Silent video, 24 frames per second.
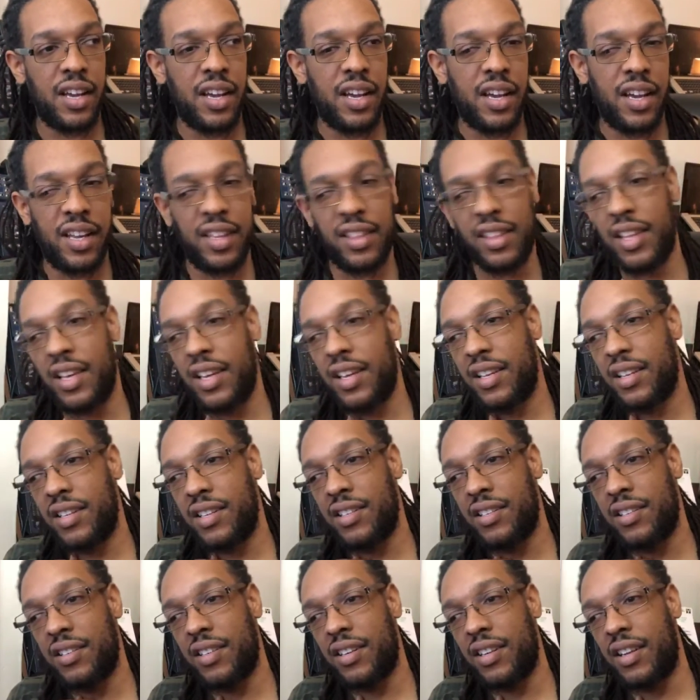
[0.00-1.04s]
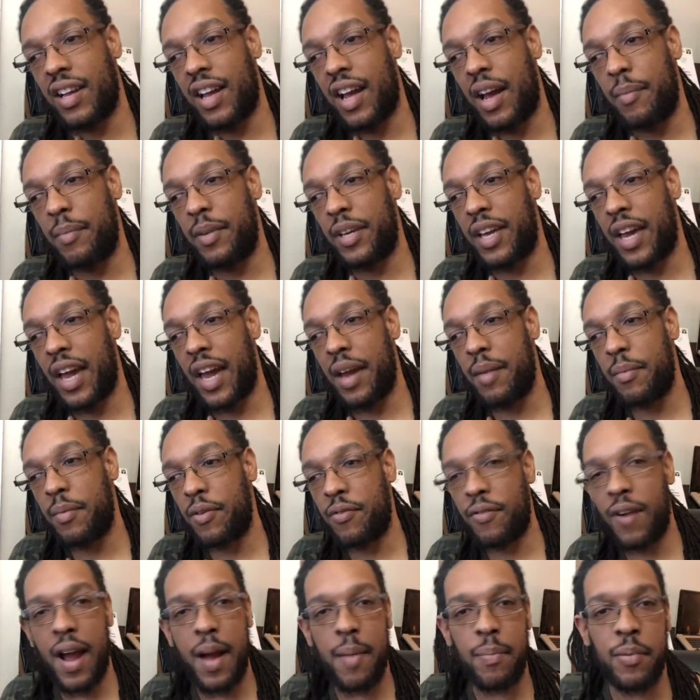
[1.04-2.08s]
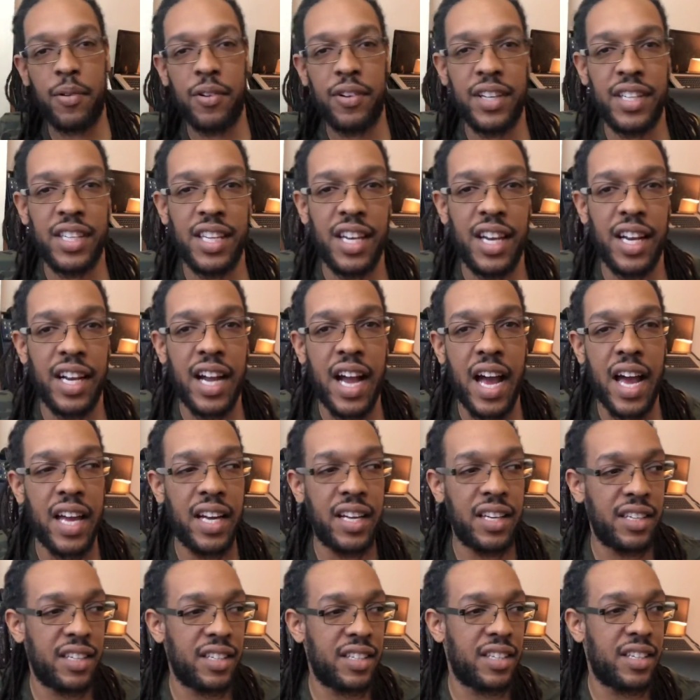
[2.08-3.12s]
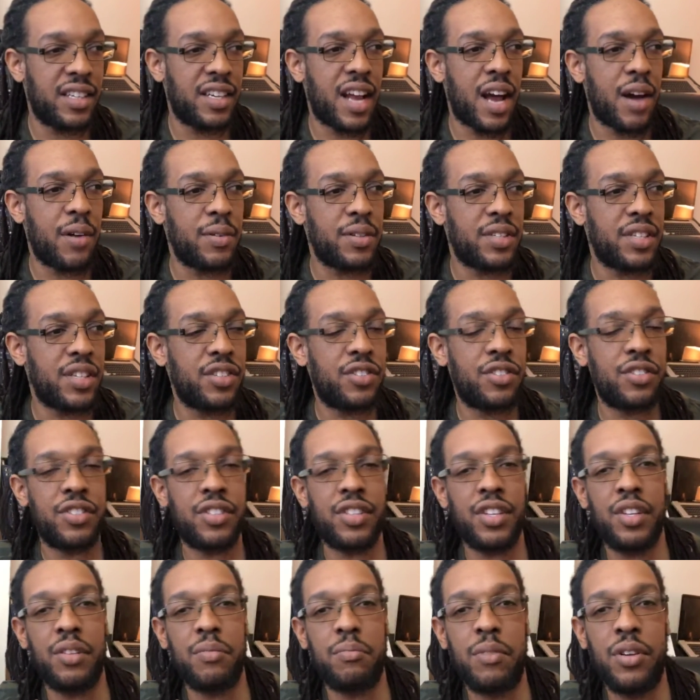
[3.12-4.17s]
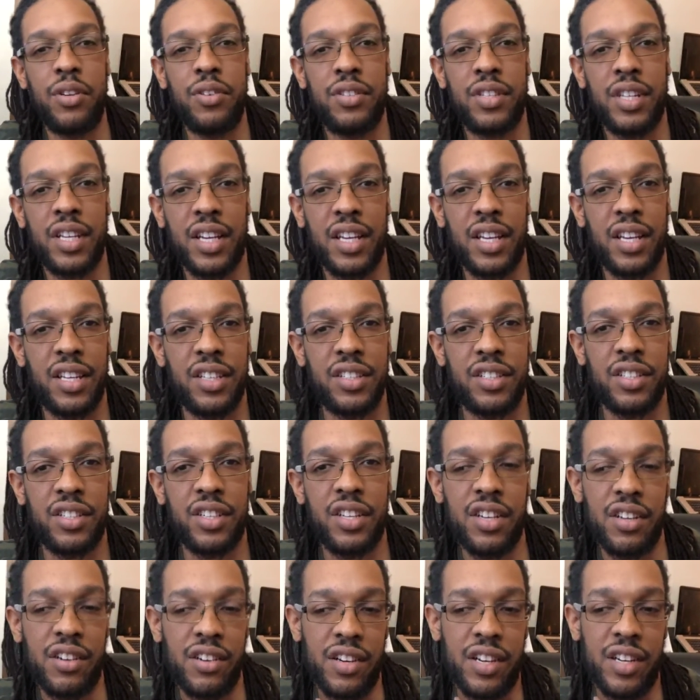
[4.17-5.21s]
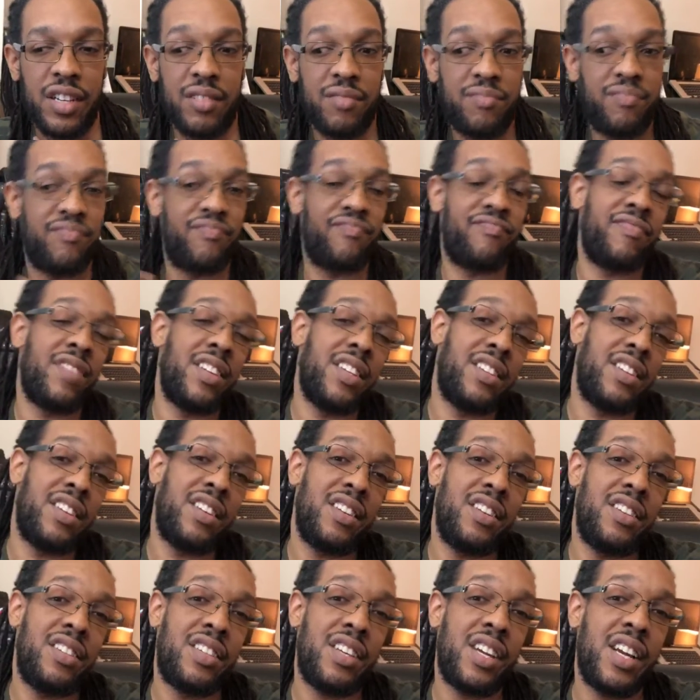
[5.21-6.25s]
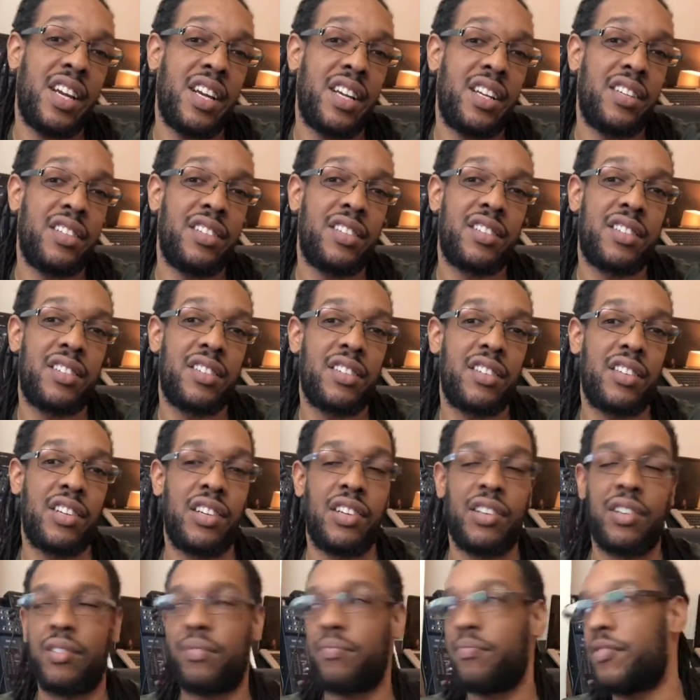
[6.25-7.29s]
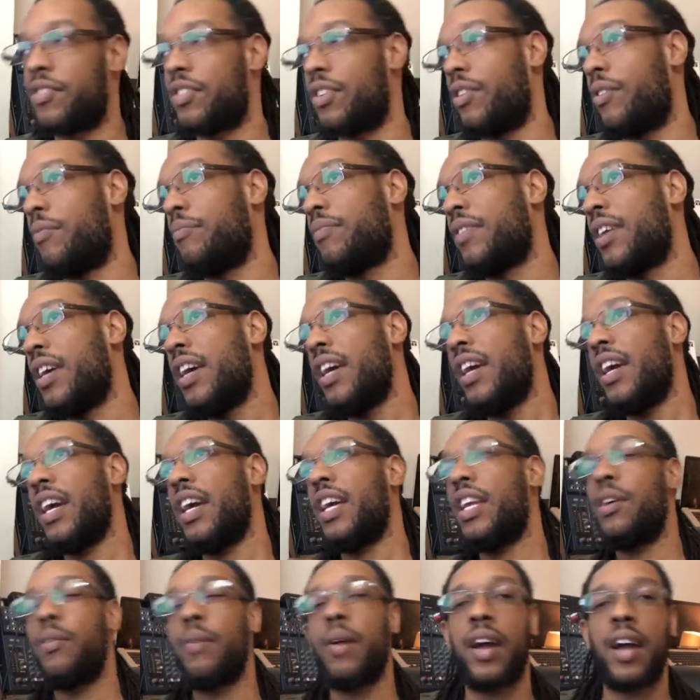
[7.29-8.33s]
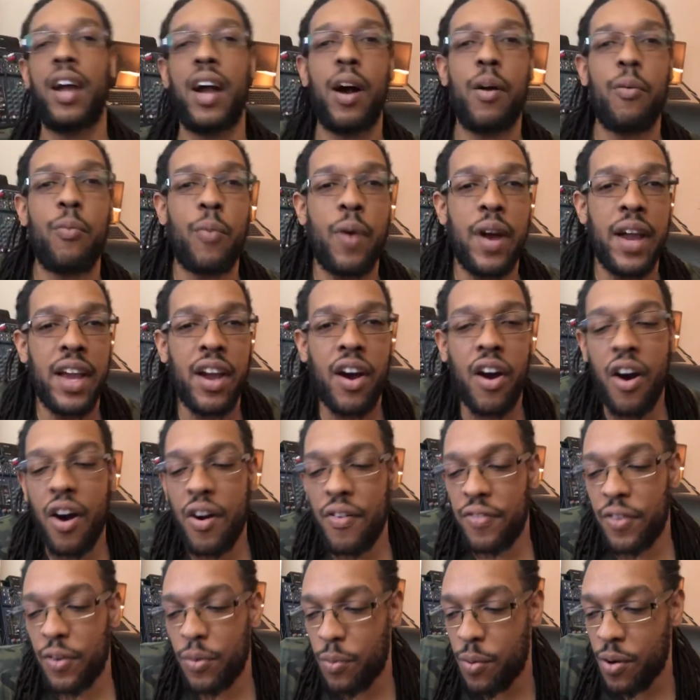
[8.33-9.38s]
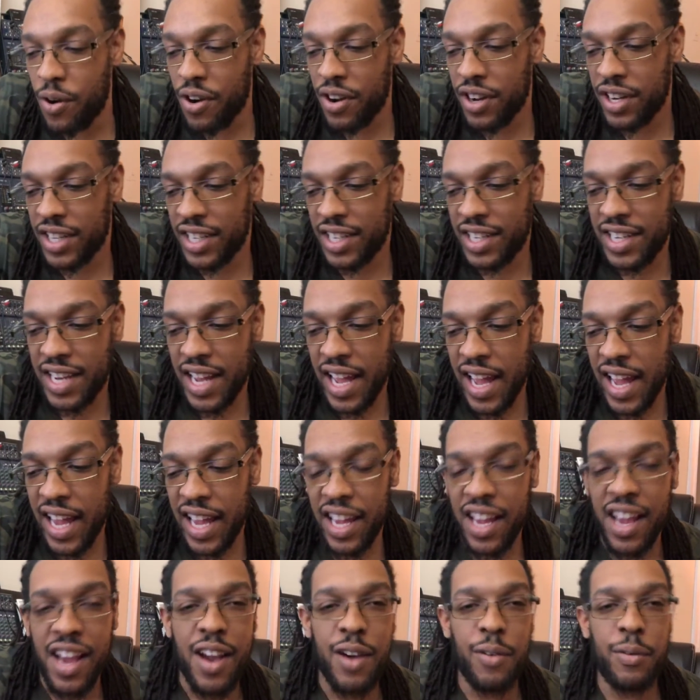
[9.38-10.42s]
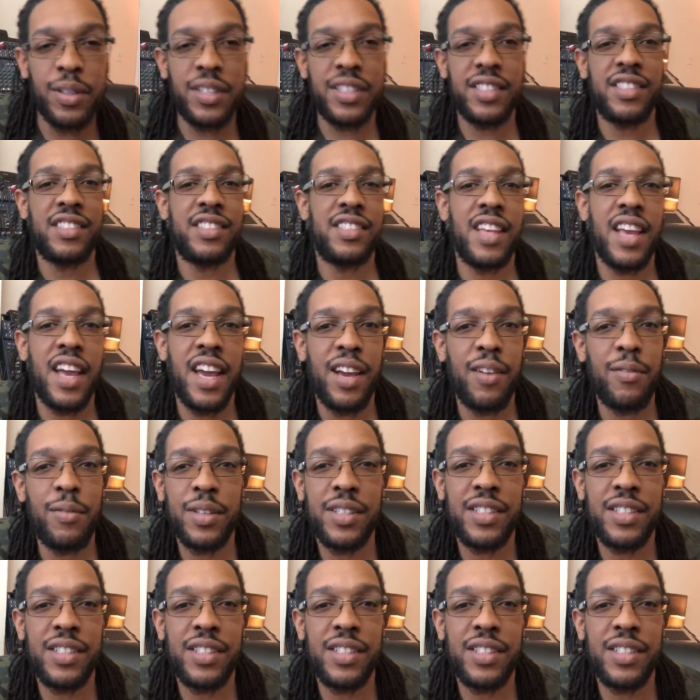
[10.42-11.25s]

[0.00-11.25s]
And then I became a rapper, and then I was interested in music and engineering, and then it changed, you know. So anyway, I'm way off a word a day. What you say, a